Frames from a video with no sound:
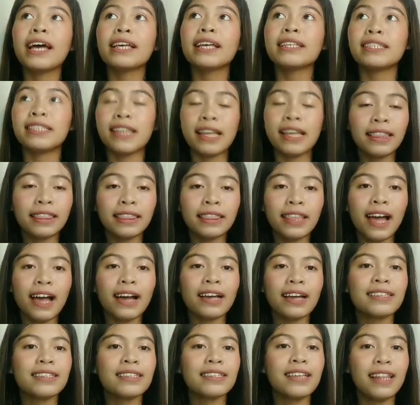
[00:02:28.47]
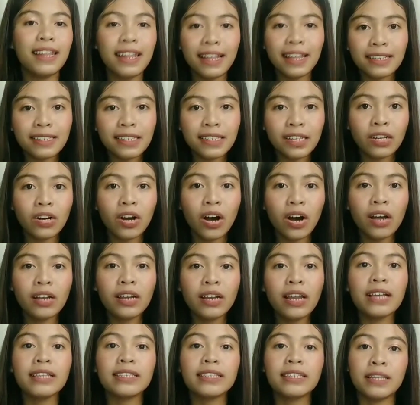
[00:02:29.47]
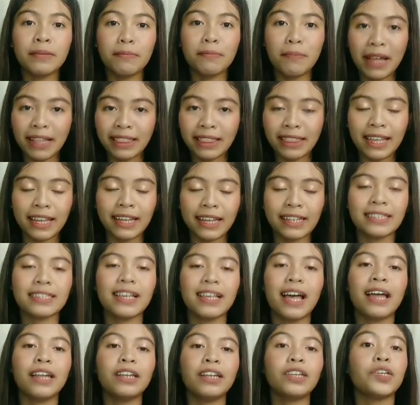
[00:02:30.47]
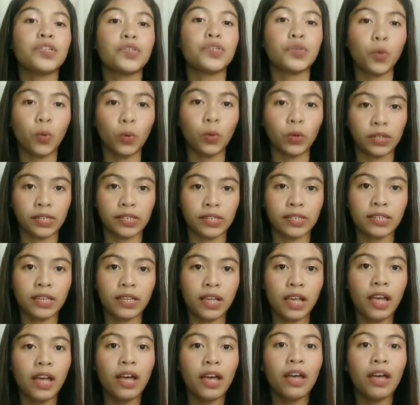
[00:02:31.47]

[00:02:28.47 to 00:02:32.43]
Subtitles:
syntax, lexicon, semantics, and discourse.